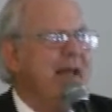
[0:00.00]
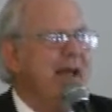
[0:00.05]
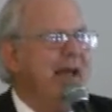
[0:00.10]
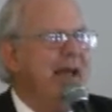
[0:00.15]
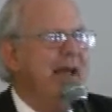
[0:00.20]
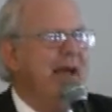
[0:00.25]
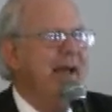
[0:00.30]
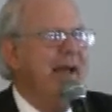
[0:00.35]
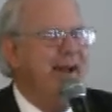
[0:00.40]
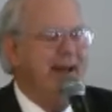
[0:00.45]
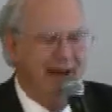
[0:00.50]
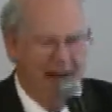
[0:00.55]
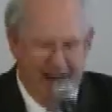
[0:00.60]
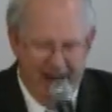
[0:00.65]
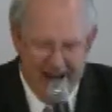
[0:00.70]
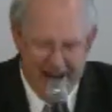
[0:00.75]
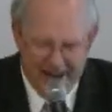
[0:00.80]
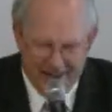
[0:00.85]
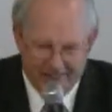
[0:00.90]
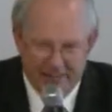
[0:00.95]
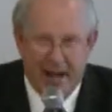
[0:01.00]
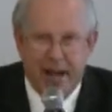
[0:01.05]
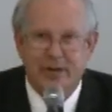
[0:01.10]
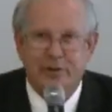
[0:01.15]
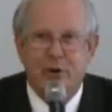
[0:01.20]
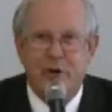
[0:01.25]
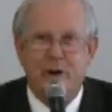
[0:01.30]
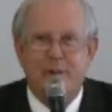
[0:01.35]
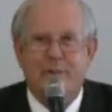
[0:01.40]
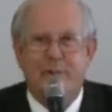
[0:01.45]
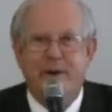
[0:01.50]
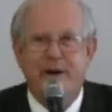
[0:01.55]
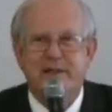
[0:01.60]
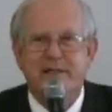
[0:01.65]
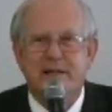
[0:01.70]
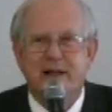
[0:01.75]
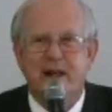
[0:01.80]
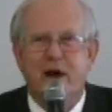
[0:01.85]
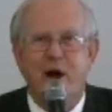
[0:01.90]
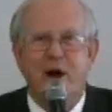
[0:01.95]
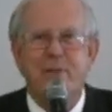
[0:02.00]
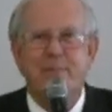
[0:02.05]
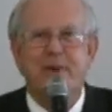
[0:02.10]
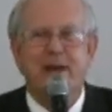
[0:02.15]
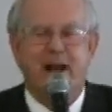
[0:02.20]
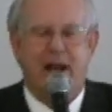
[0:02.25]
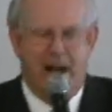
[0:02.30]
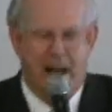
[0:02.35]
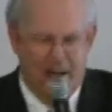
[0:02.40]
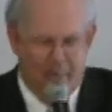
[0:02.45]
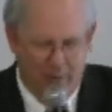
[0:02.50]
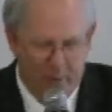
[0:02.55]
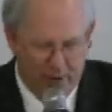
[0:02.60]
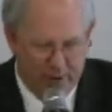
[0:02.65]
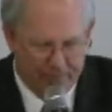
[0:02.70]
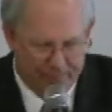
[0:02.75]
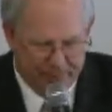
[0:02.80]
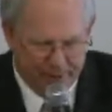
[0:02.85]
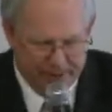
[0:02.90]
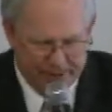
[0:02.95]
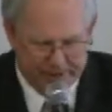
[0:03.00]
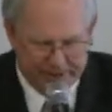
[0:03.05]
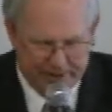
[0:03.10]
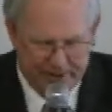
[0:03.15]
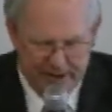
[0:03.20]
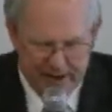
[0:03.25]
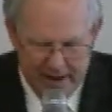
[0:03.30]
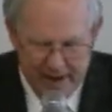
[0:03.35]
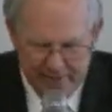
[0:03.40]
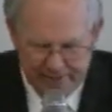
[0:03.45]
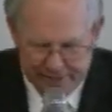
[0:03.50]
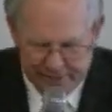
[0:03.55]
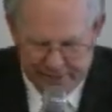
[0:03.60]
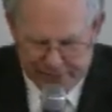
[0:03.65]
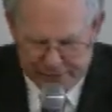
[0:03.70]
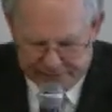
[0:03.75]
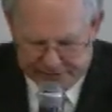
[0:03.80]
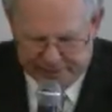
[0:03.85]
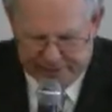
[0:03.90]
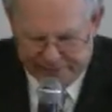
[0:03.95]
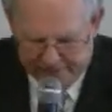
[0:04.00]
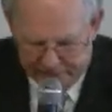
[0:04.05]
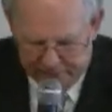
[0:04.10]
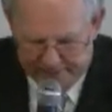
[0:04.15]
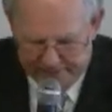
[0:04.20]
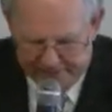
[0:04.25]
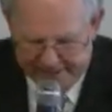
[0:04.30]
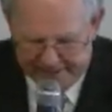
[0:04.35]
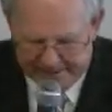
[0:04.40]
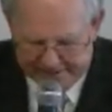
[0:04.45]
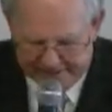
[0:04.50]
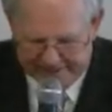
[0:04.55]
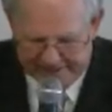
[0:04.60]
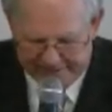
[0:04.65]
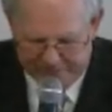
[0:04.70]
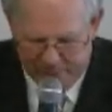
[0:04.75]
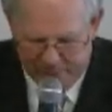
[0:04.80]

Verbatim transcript: And uh, I am not going to preach long, but I want to preach for just a few minutes this